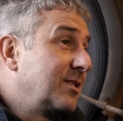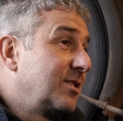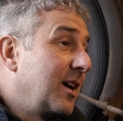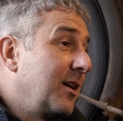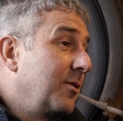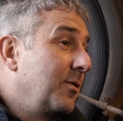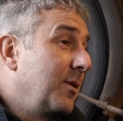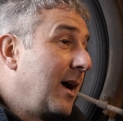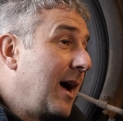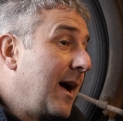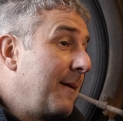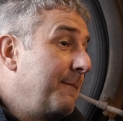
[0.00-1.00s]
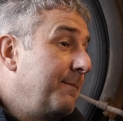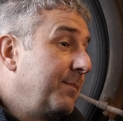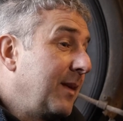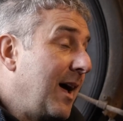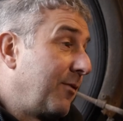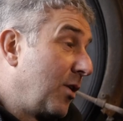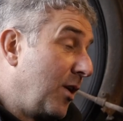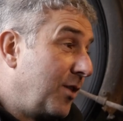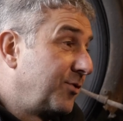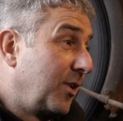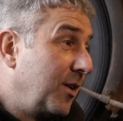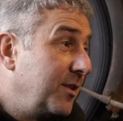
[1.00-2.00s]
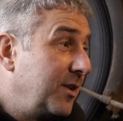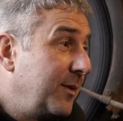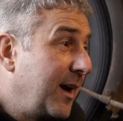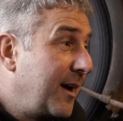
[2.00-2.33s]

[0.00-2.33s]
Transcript: So I've got a lot to learn doing